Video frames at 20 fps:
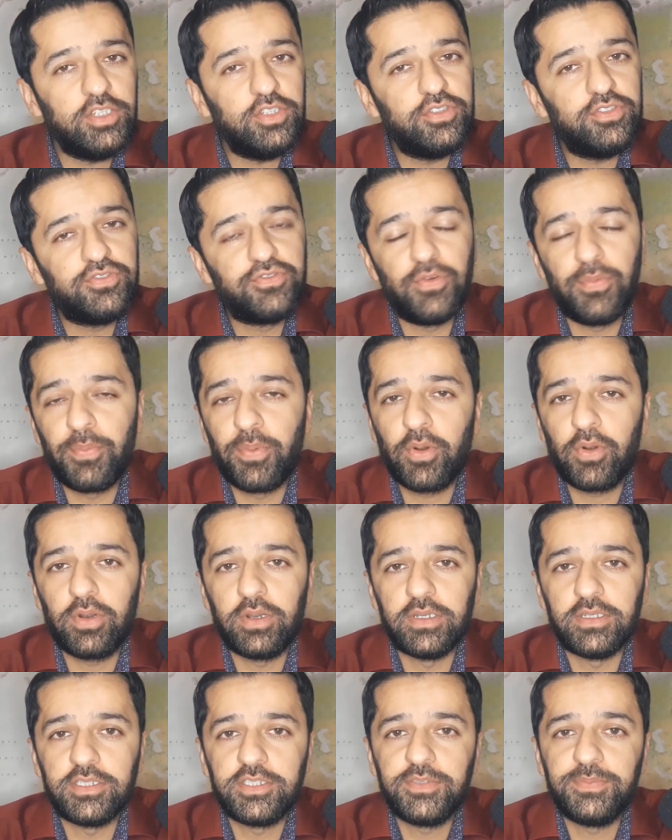to this
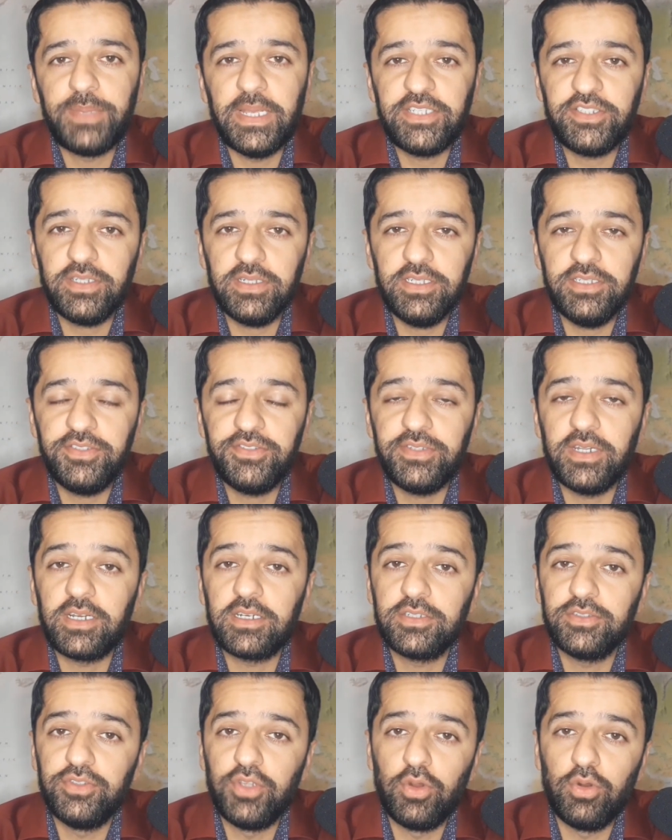report, specialists
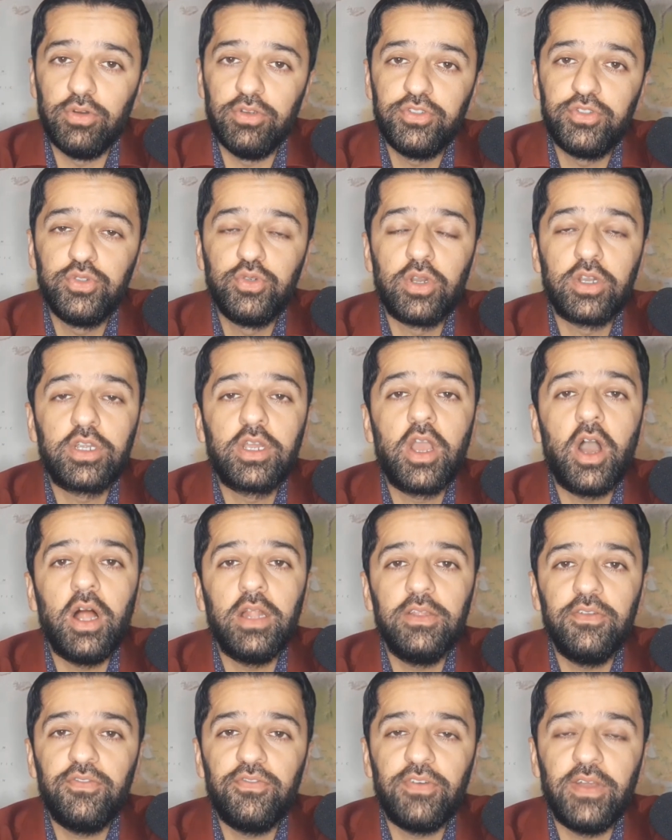are those who are
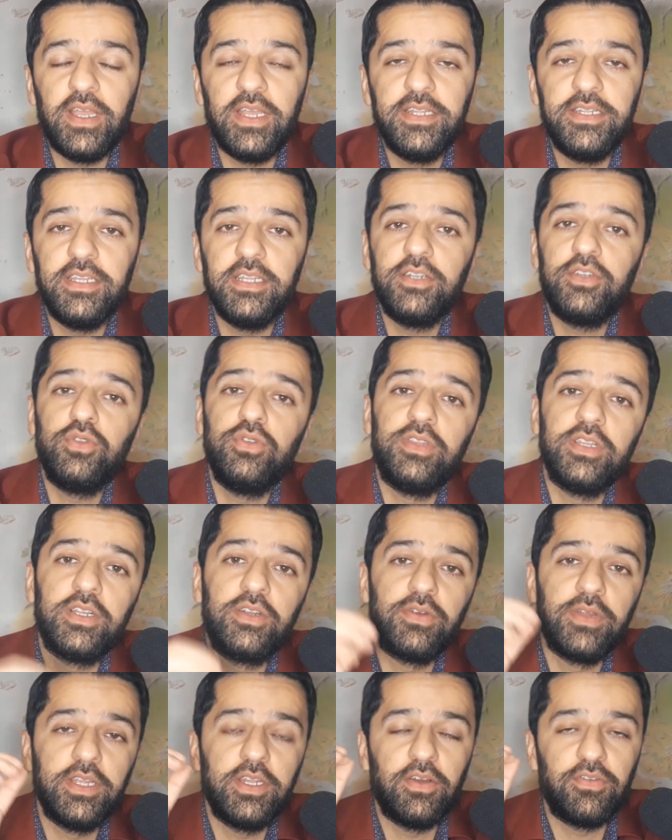qualified to the
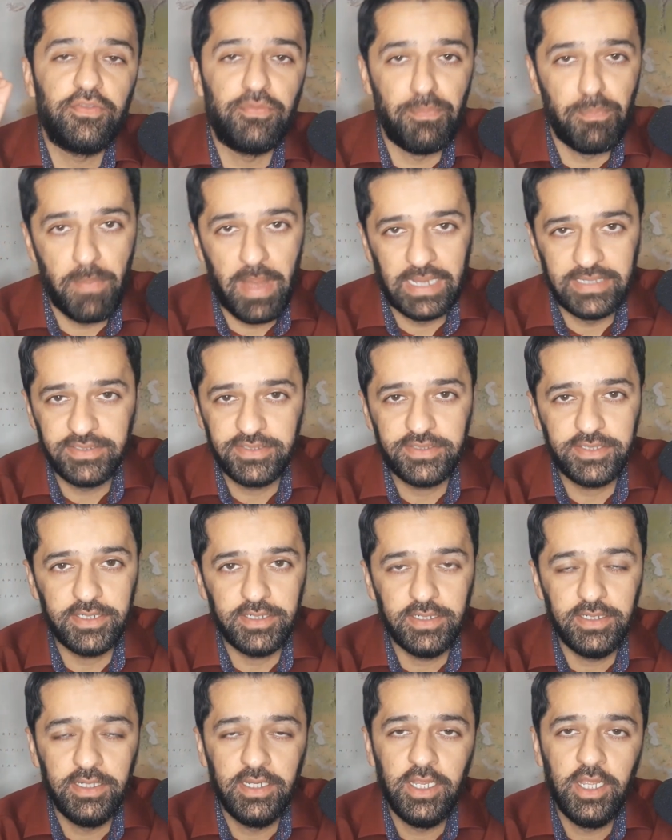grade of
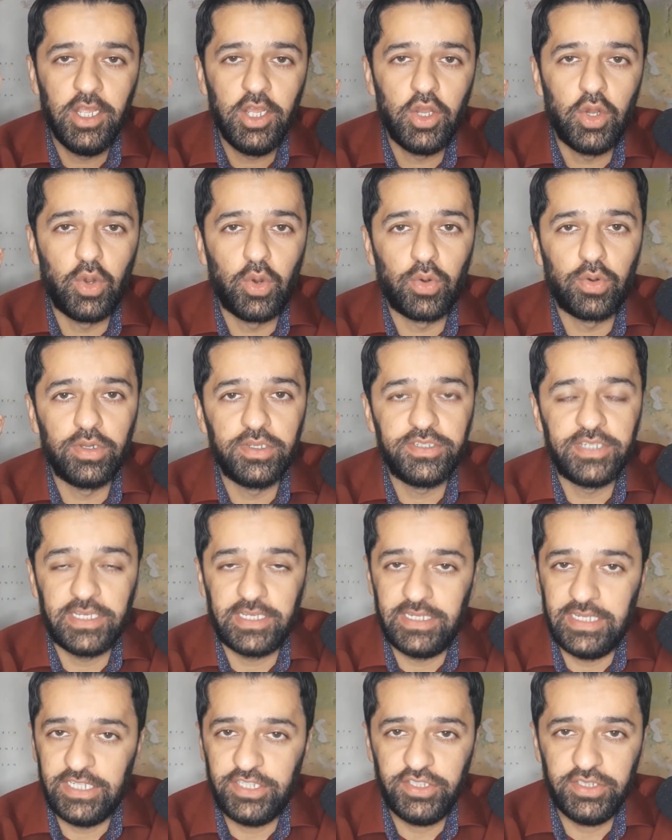Meister or a
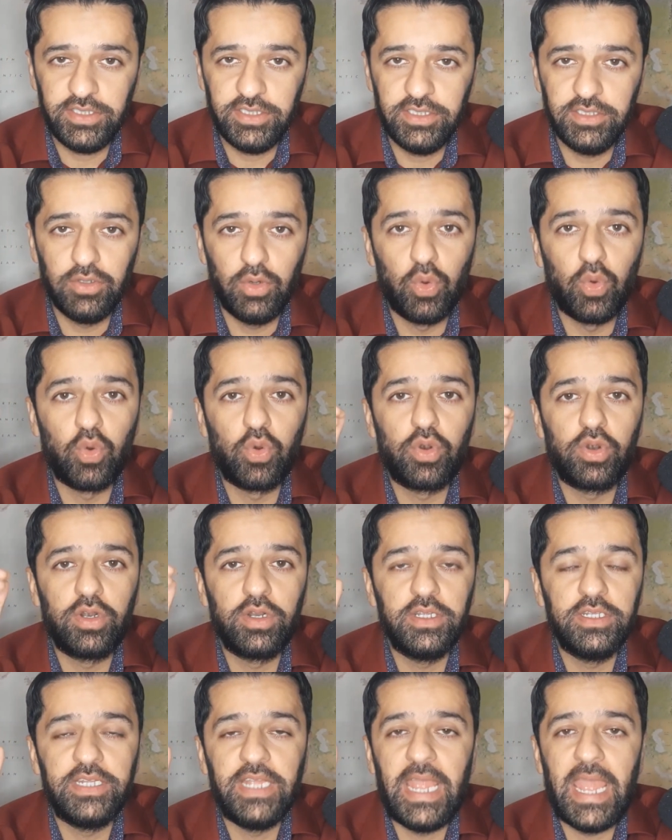technician,
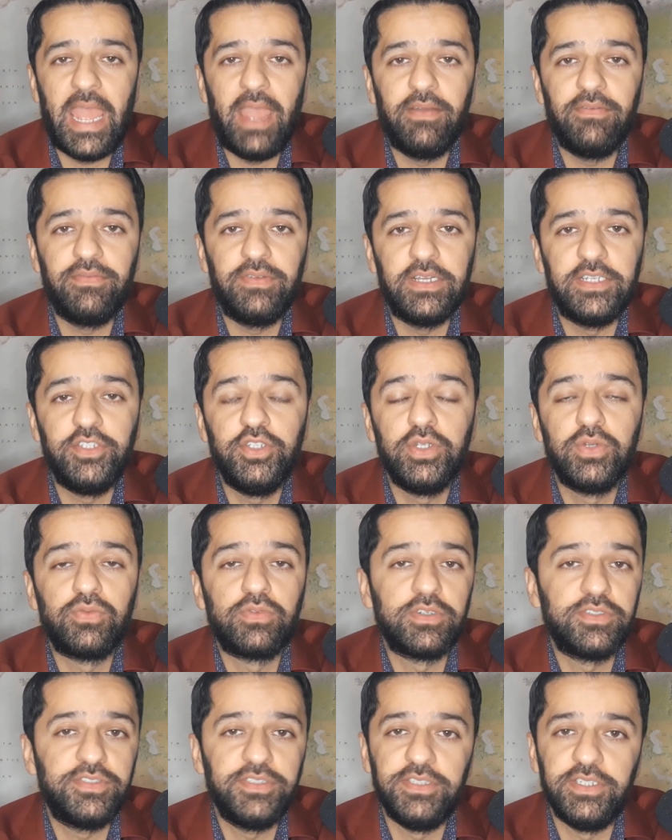or they have a
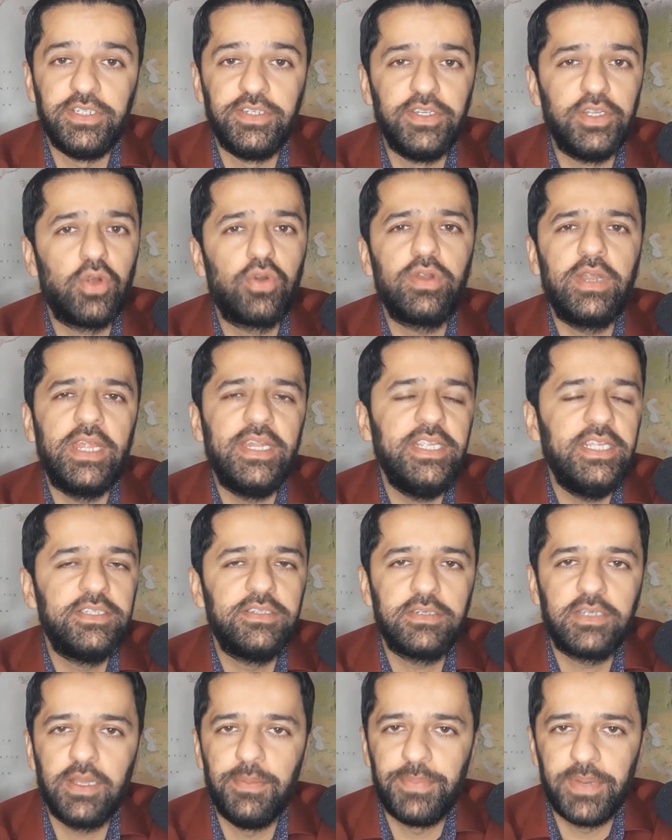university degree or any
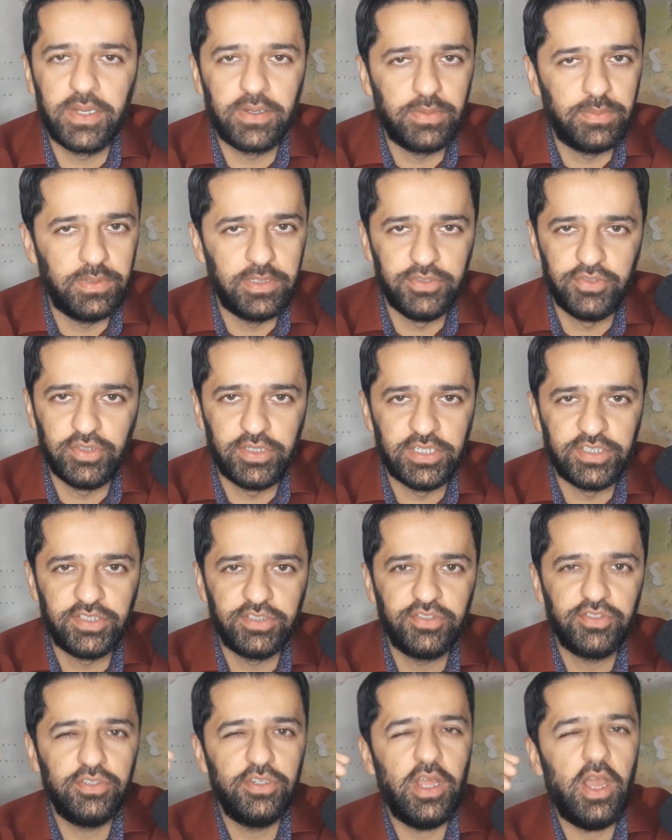other comparable
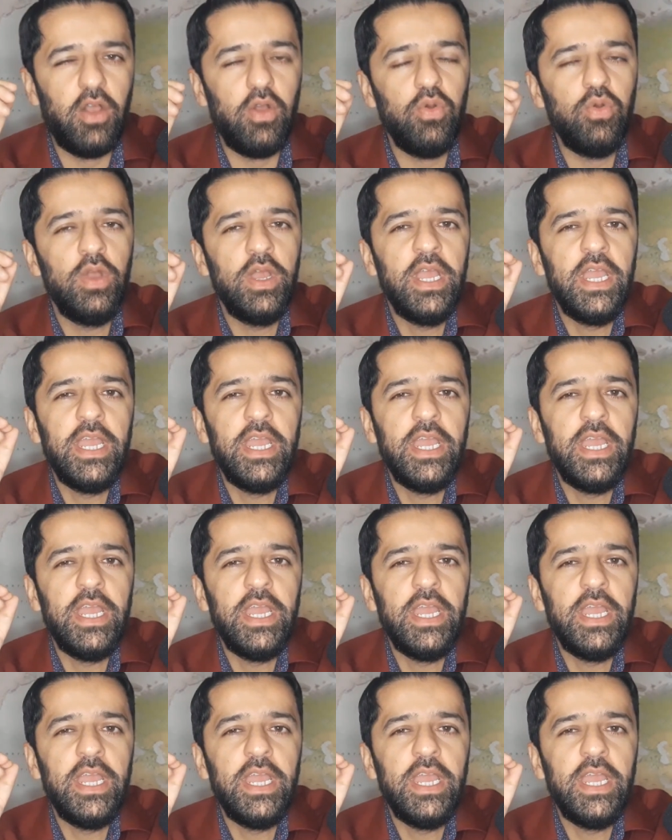education. So now